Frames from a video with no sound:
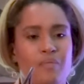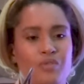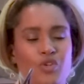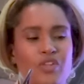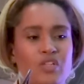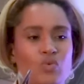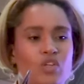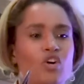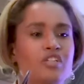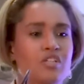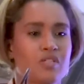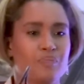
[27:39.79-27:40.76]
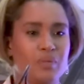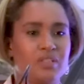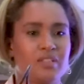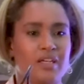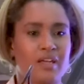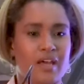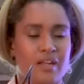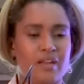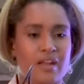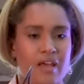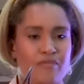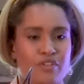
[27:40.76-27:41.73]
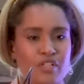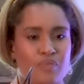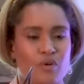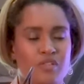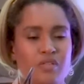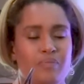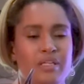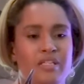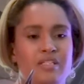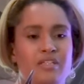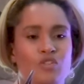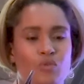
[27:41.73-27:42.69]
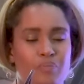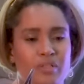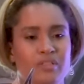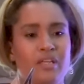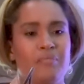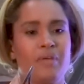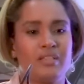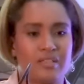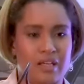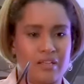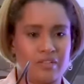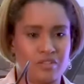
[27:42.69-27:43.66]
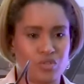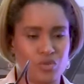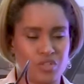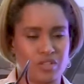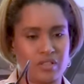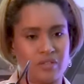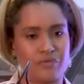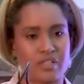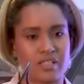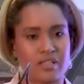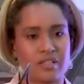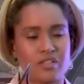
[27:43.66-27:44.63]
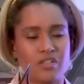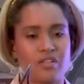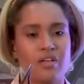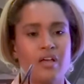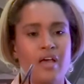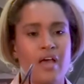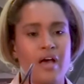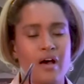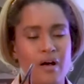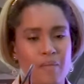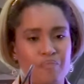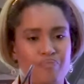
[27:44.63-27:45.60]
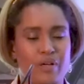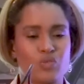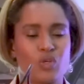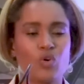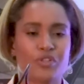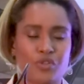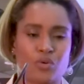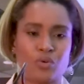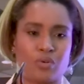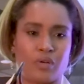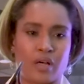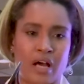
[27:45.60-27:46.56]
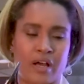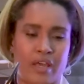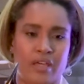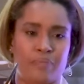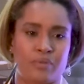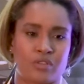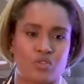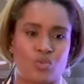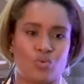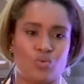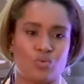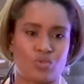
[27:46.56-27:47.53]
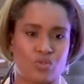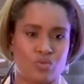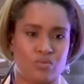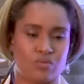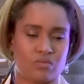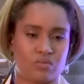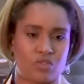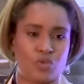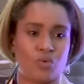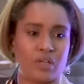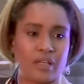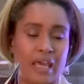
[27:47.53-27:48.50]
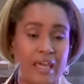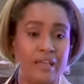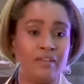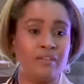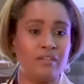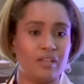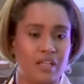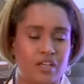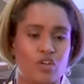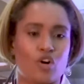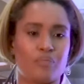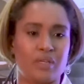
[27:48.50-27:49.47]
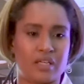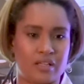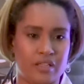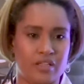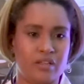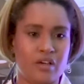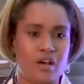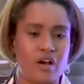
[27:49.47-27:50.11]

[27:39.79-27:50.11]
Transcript: So that we're not just building and have a responsibility to build and maintain social infrastructure, but we also are able to gain economically